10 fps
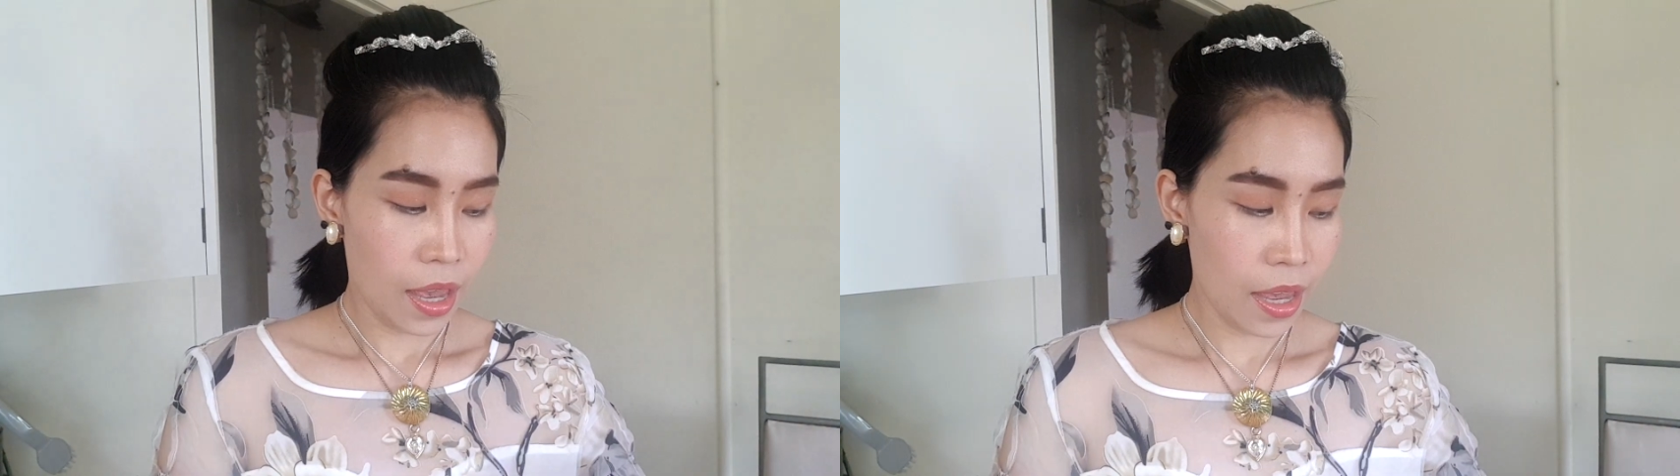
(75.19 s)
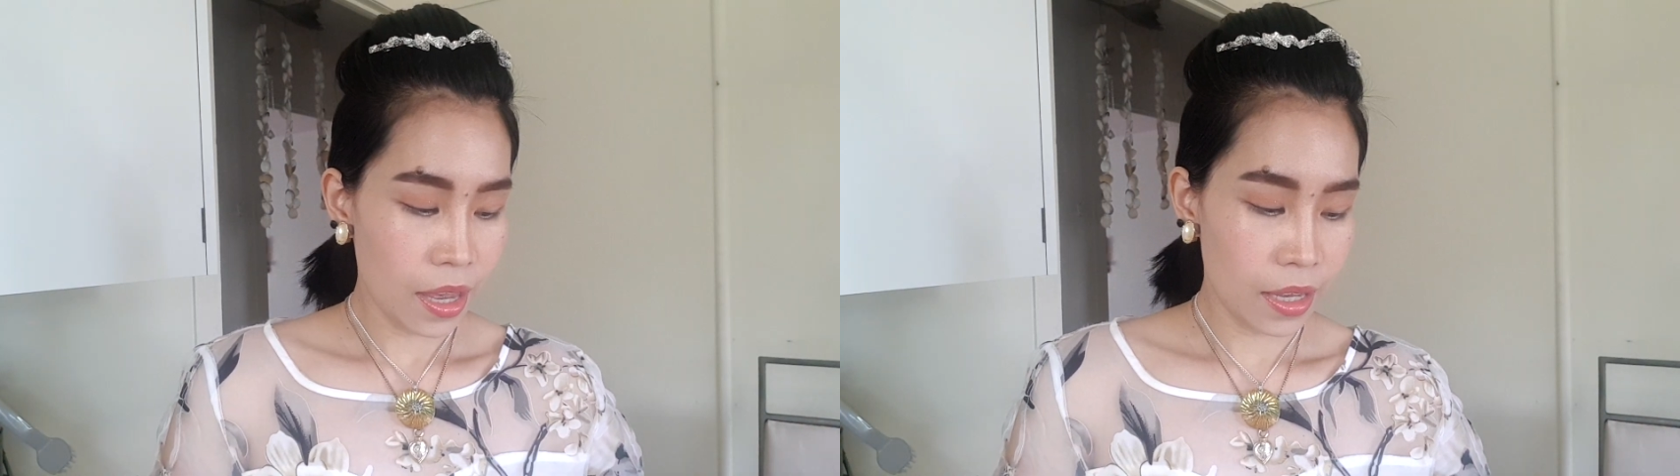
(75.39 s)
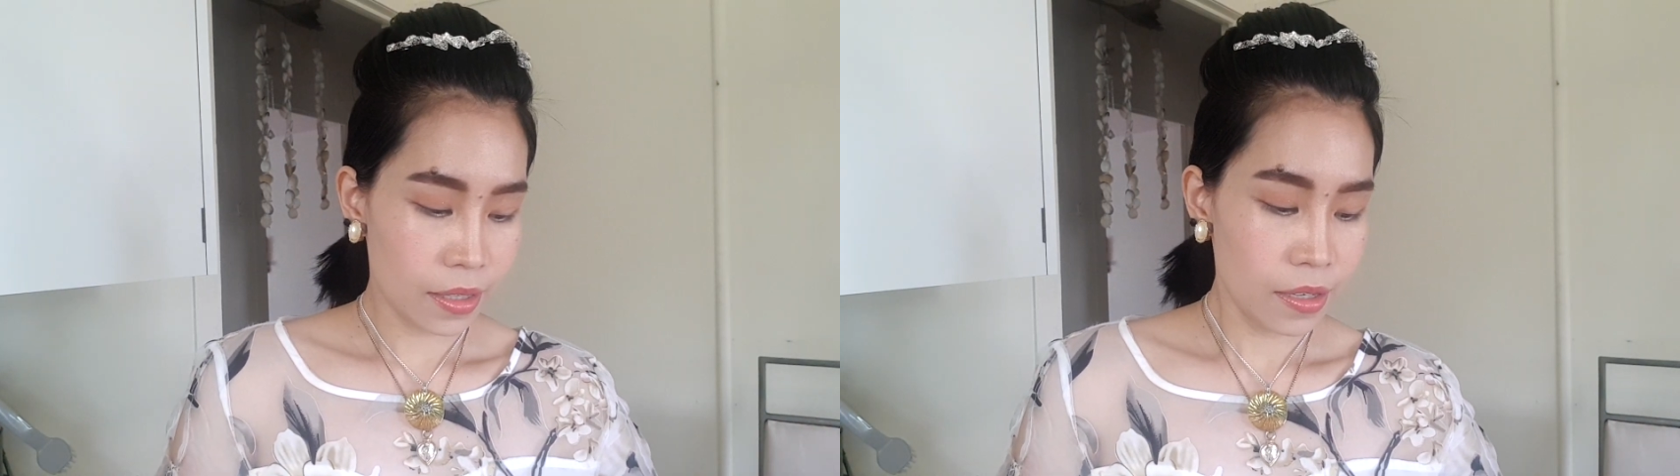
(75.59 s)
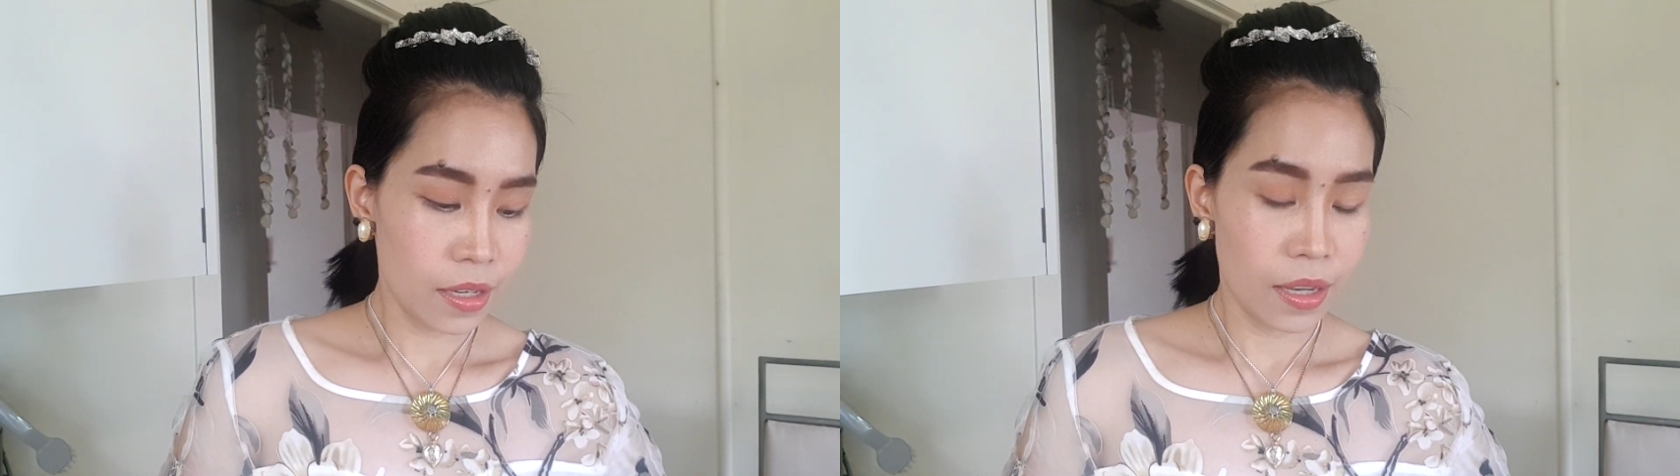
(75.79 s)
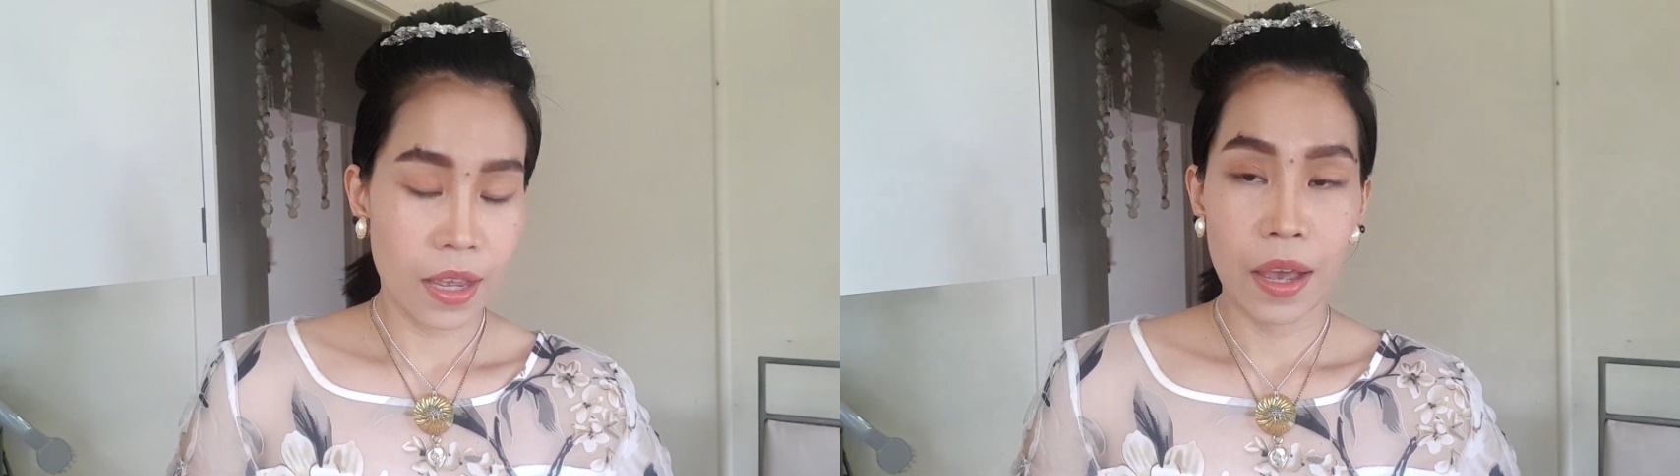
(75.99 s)
and
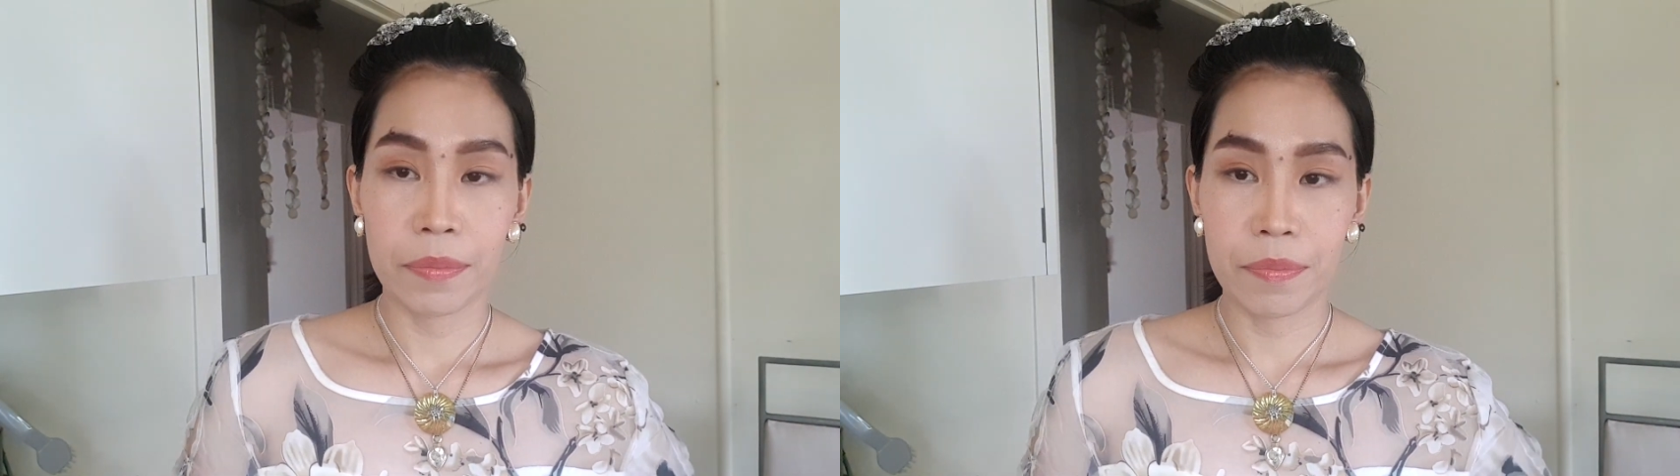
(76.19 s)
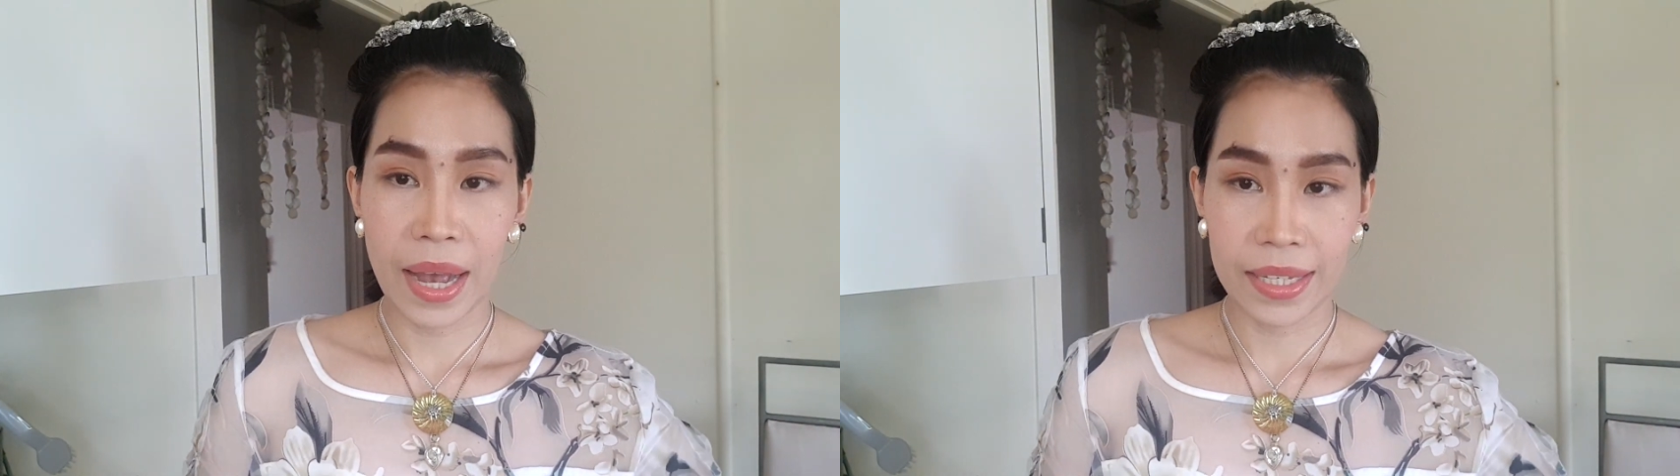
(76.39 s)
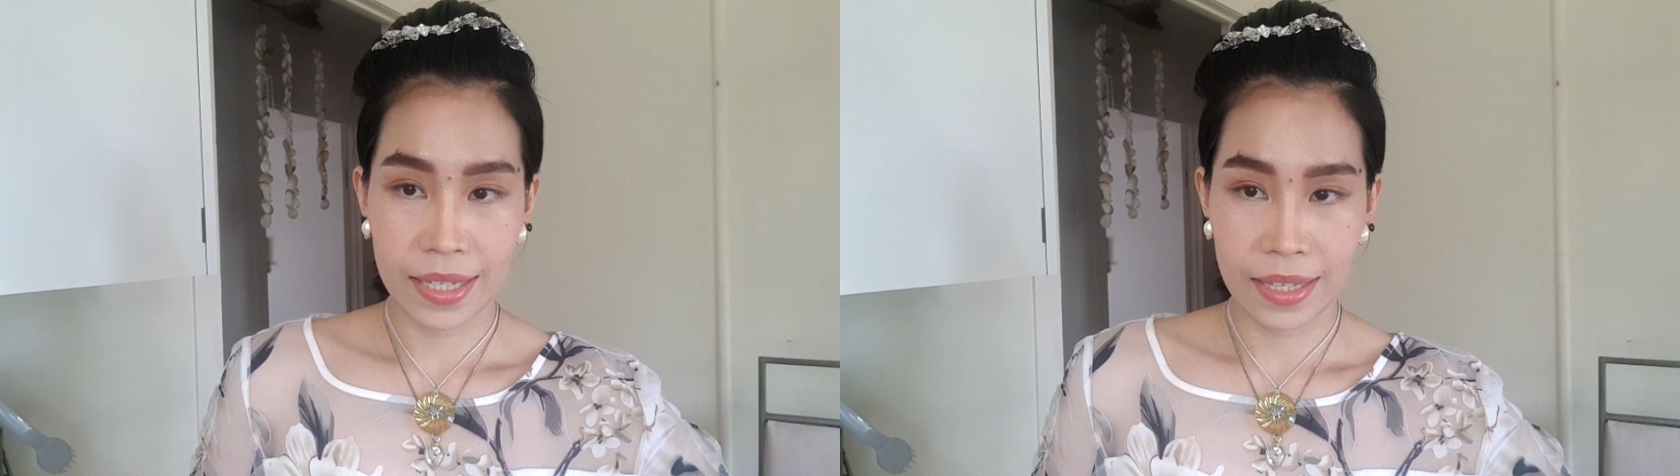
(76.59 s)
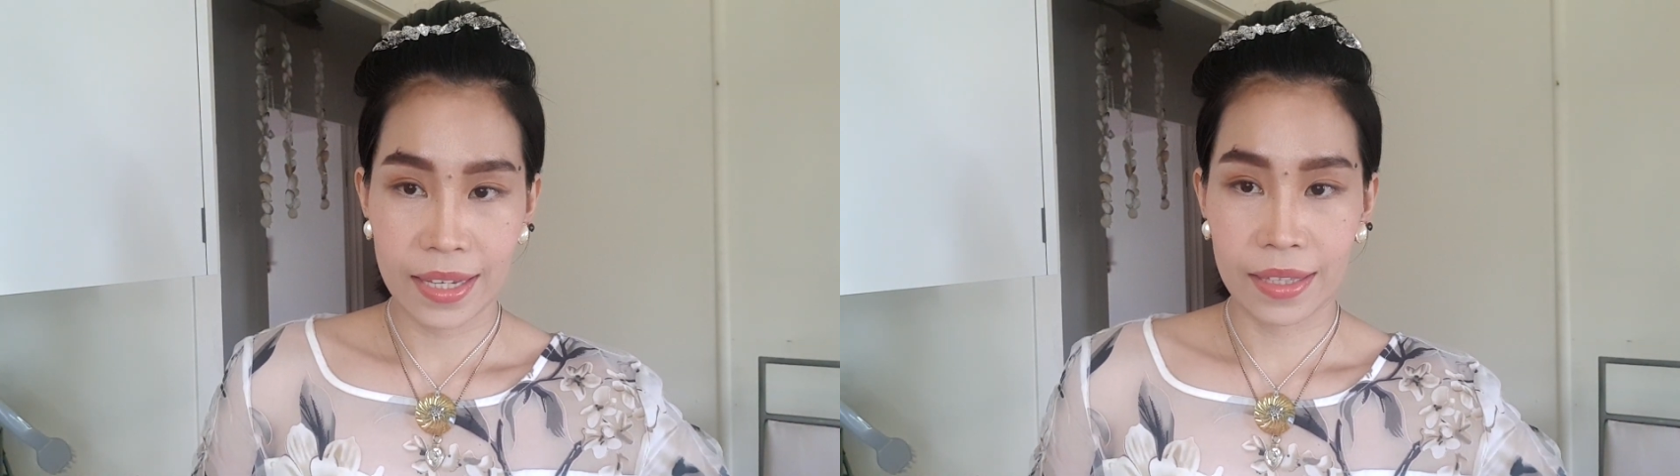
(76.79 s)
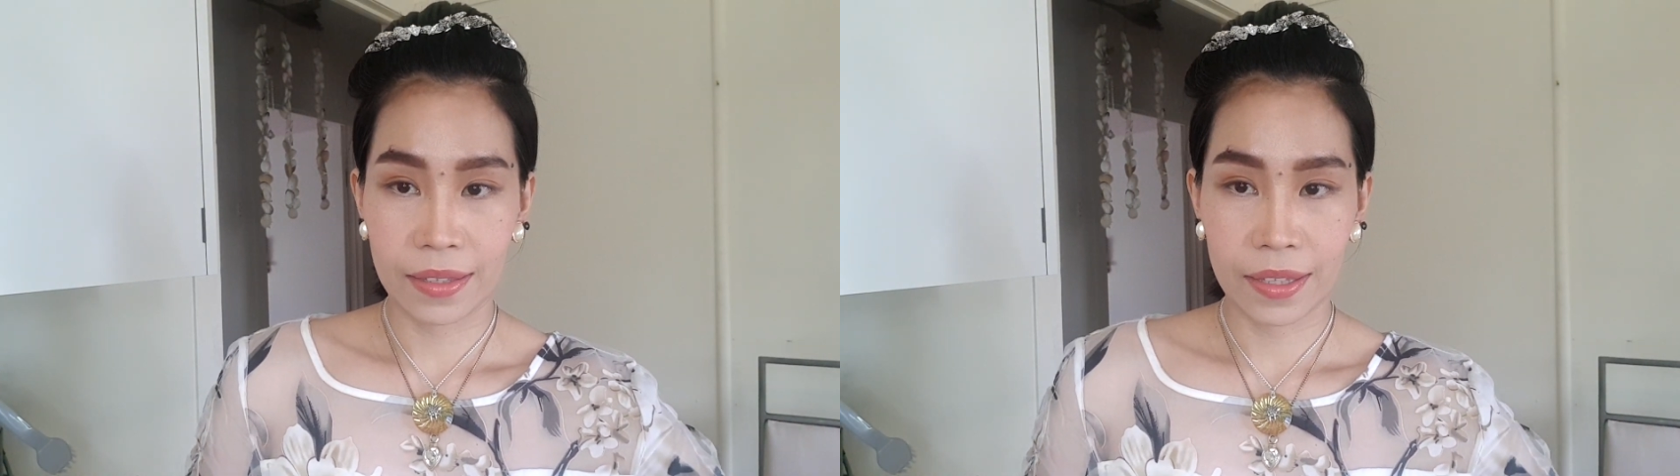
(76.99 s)

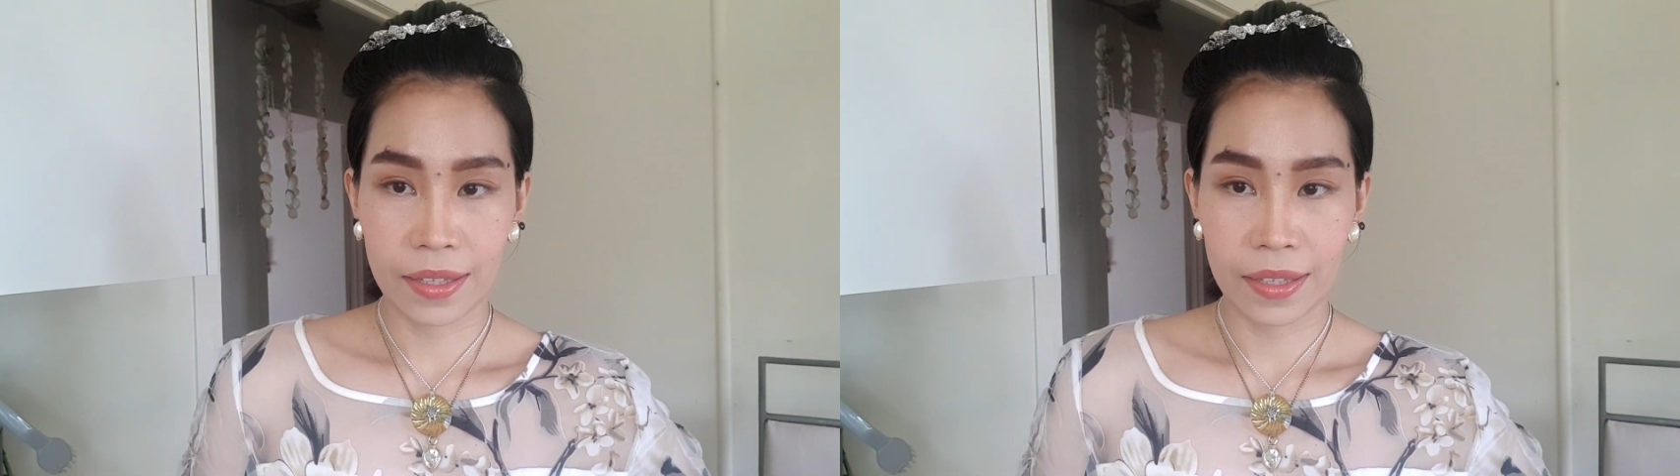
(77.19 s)
Vaseline.